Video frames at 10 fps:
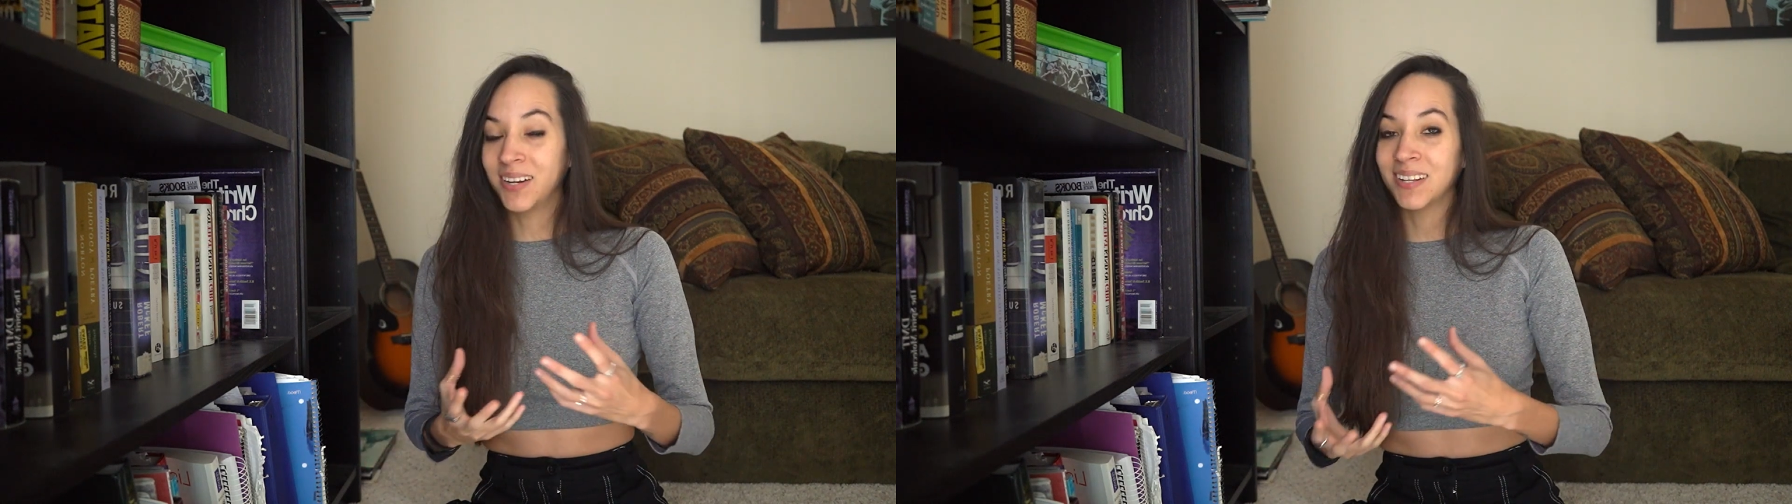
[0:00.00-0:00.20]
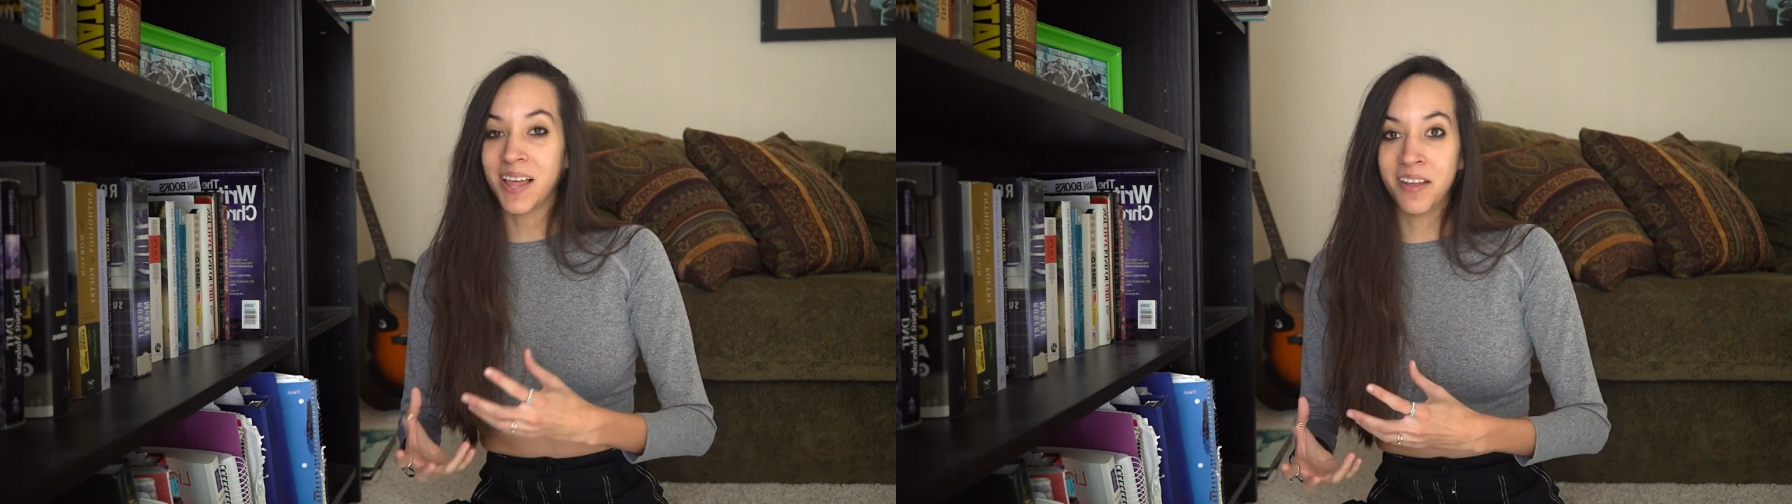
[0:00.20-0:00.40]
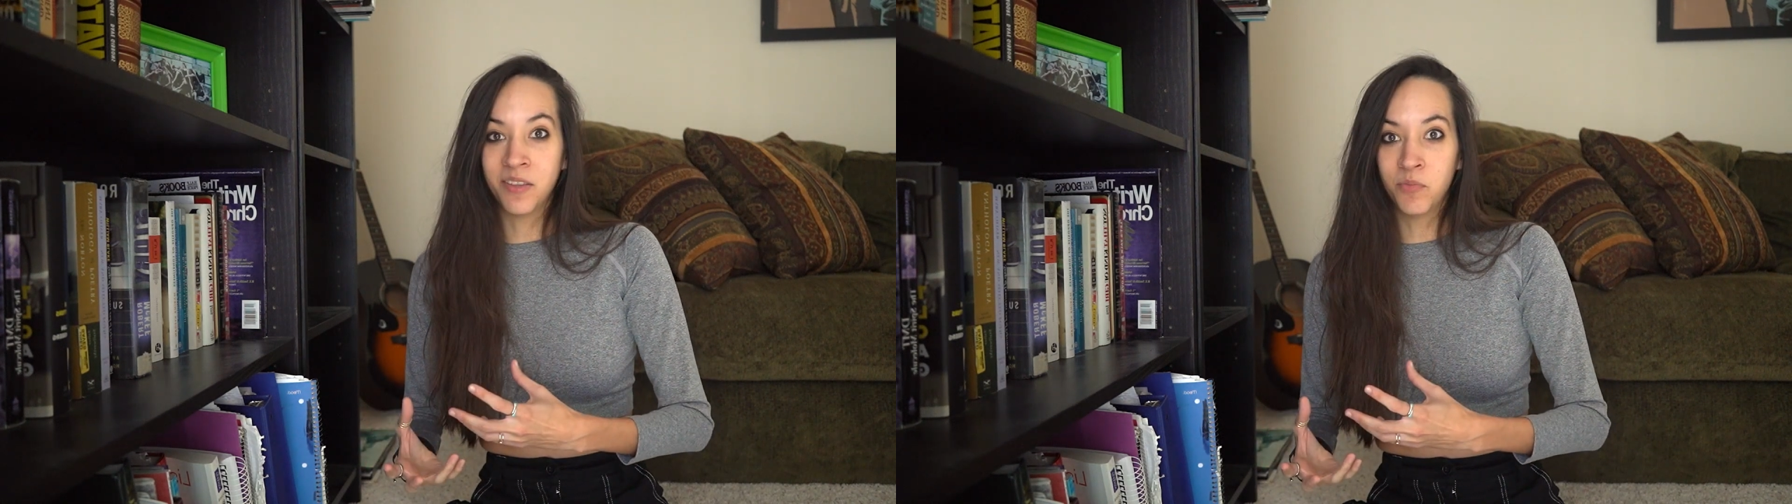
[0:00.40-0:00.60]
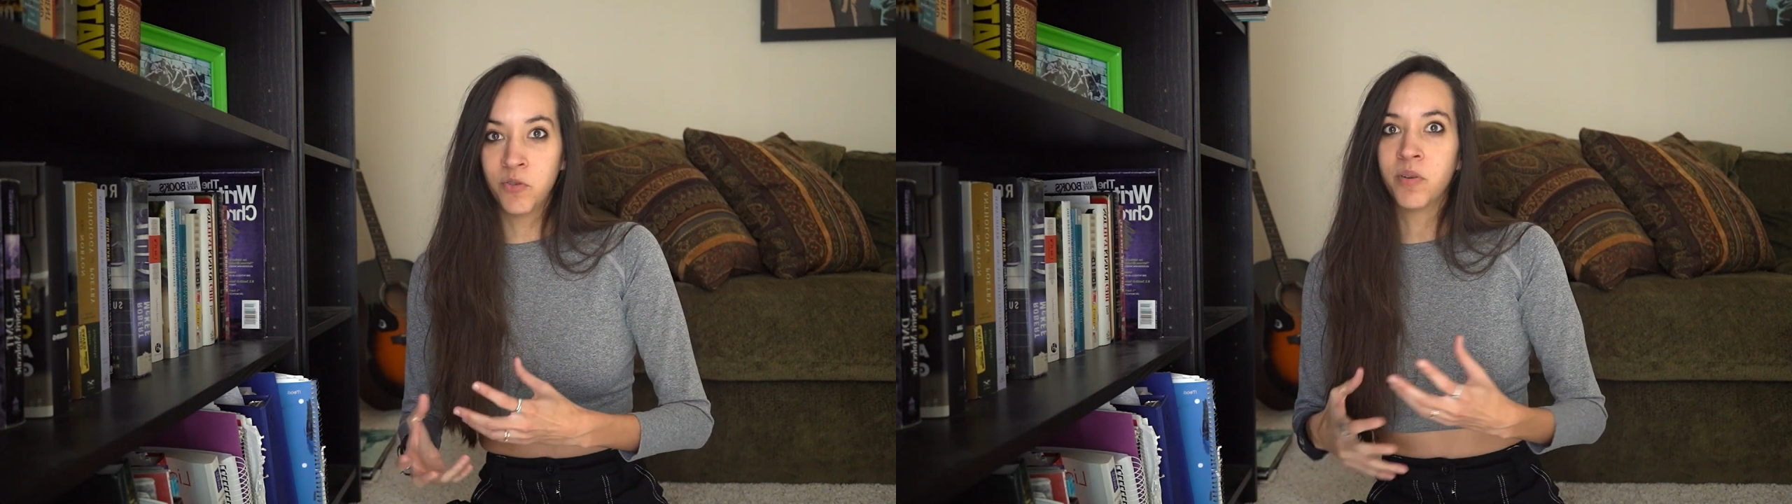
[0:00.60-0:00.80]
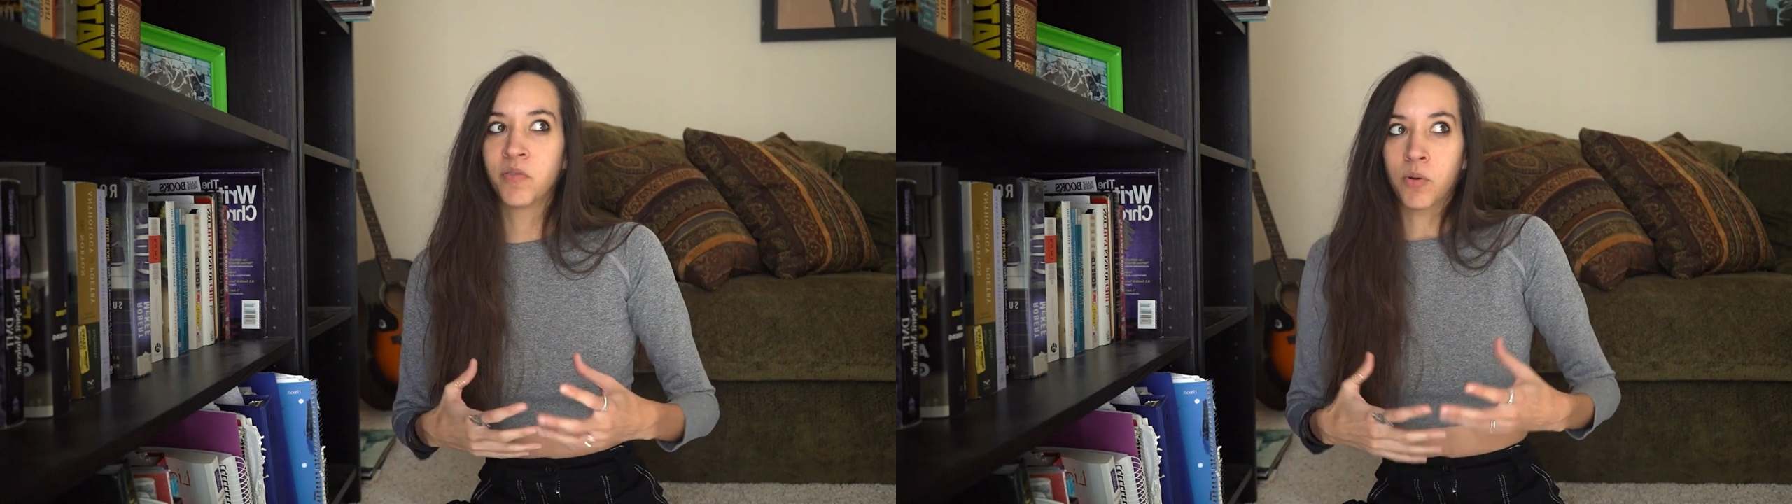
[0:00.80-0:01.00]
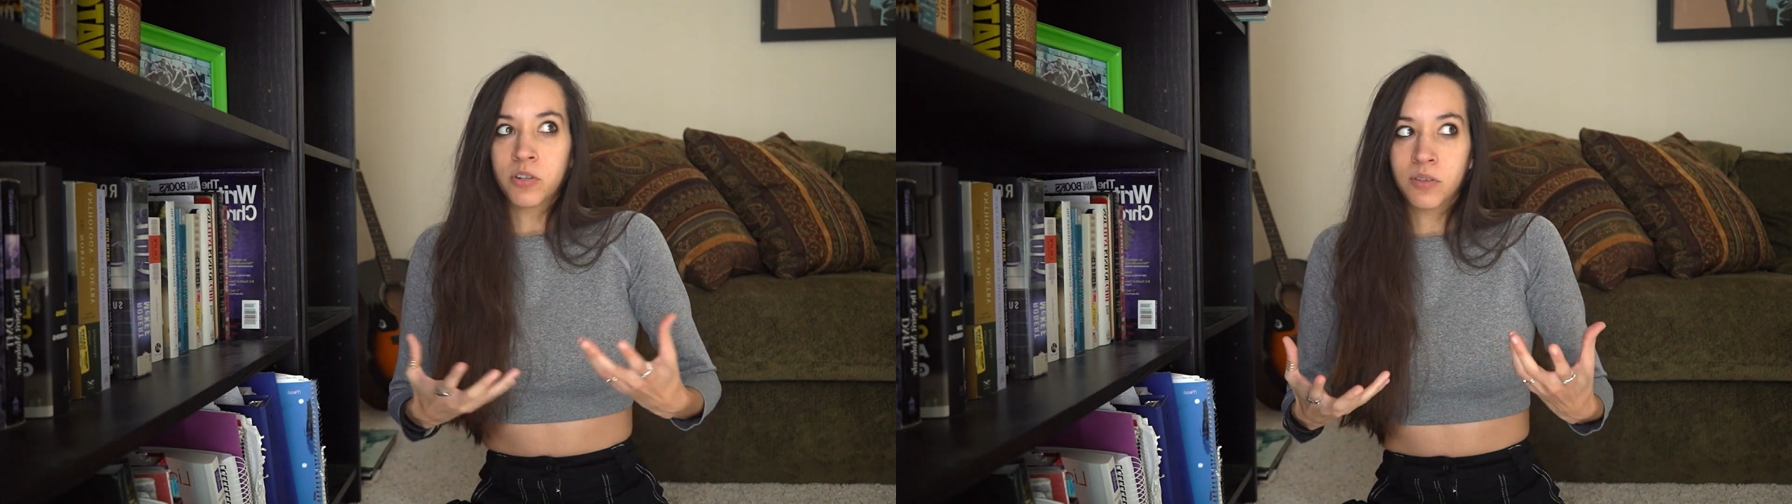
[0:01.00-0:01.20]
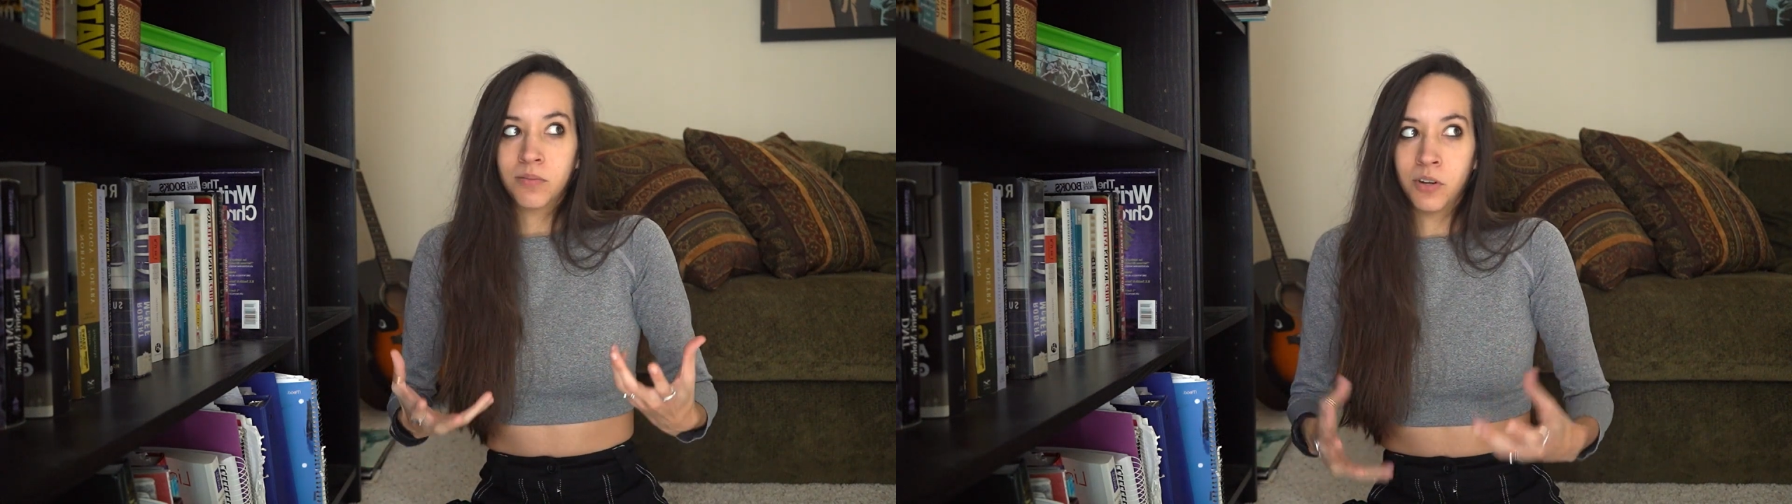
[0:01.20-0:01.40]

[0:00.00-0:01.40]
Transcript: to lighten the mood, but of course,